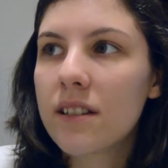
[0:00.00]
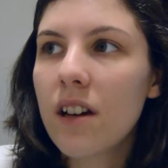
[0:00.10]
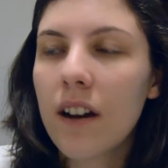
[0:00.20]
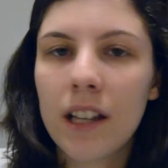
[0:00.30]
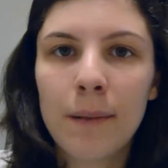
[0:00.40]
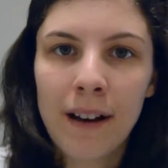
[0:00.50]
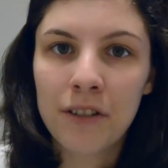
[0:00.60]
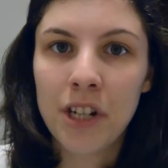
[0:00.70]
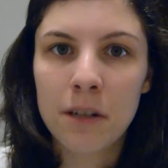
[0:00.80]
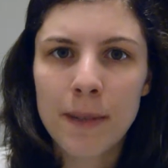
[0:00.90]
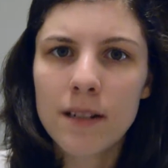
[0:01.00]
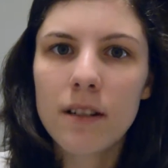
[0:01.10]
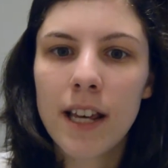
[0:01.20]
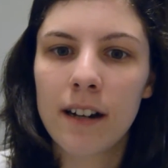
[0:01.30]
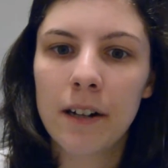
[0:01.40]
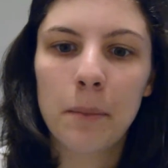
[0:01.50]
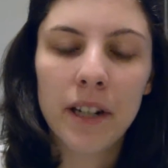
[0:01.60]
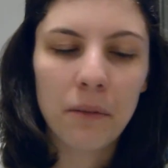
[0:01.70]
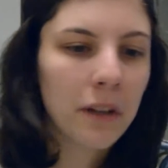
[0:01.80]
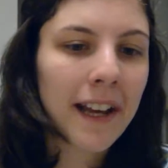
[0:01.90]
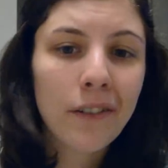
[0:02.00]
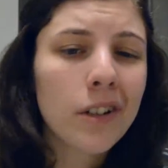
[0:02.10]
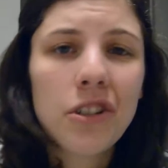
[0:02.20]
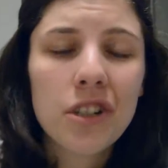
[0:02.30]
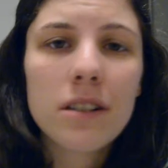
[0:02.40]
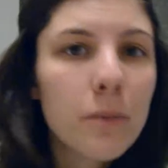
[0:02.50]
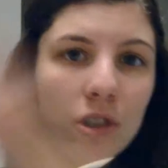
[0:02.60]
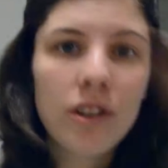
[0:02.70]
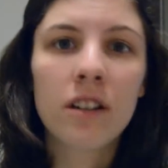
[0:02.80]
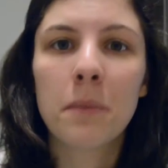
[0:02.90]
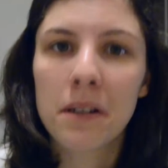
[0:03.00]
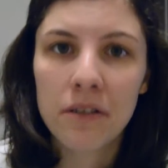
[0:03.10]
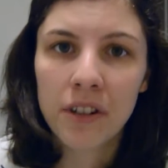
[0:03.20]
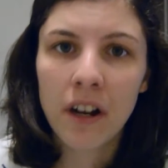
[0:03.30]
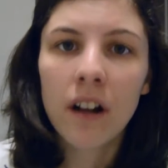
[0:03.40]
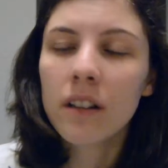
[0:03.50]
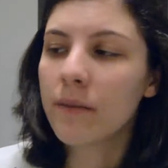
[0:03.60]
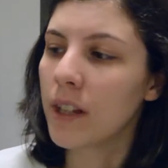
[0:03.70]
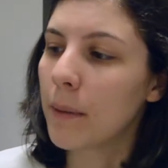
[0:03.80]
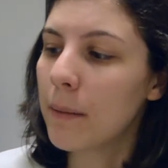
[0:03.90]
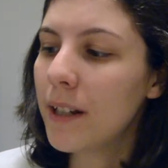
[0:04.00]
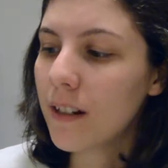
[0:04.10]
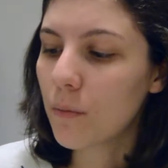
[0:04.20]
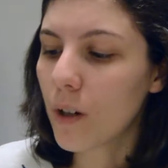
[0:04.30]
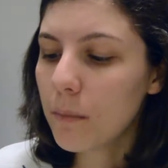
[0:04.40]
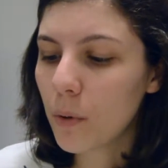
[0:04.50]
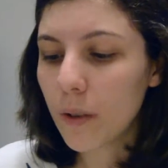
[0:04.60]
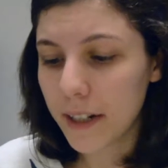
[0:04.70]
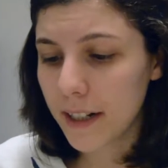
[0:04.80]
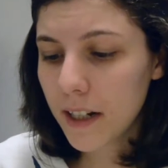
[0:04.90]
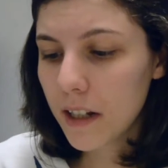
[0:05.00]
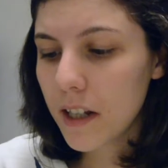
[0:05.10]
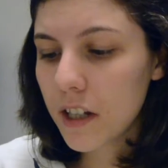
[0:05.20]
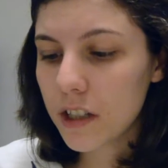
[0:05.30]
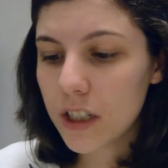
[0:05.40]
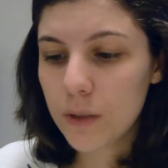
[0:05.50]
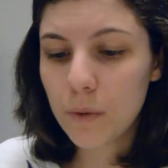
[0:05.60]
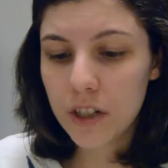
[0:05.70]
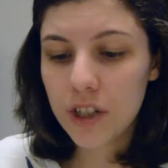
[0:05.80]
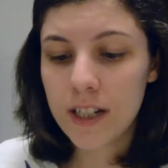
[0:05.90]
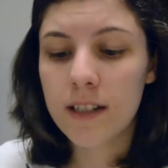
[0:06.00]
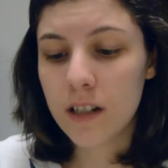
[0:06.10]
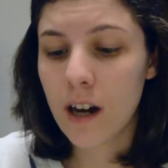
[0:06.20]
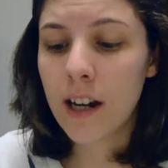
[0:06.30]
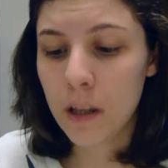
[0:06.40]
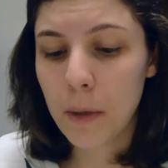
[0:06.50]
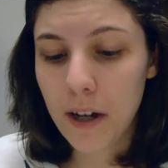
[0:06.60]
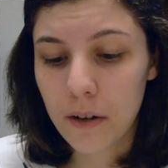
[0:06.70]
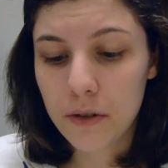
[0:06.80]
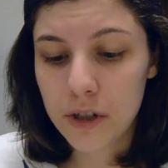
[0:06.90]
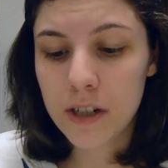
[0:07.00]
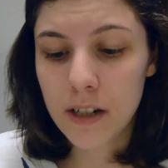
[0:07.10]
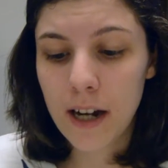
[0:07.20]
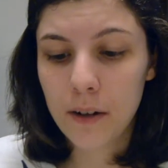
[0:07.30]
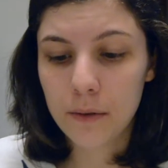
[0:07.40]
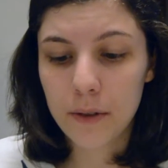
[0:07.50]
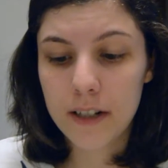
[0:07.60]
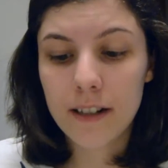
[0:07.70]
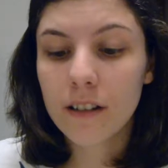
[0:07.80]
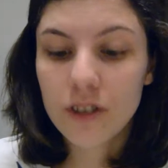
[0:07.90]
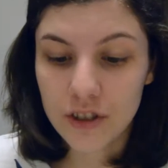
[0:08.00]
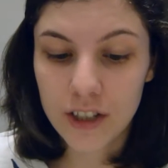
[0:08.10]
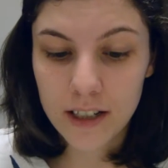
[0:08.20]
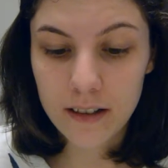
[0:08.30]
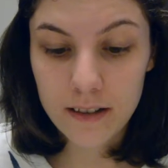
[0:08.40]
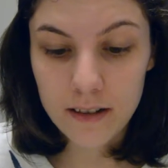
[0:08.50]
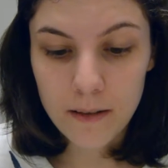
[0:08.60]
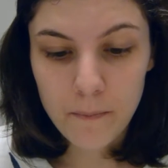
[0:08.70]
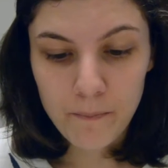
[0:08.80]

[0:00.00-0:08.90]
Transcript: talking about how judgmental they are, but in reality she's more judgmental than all of them. I mean, at one point when she's talking about how intelligent she is,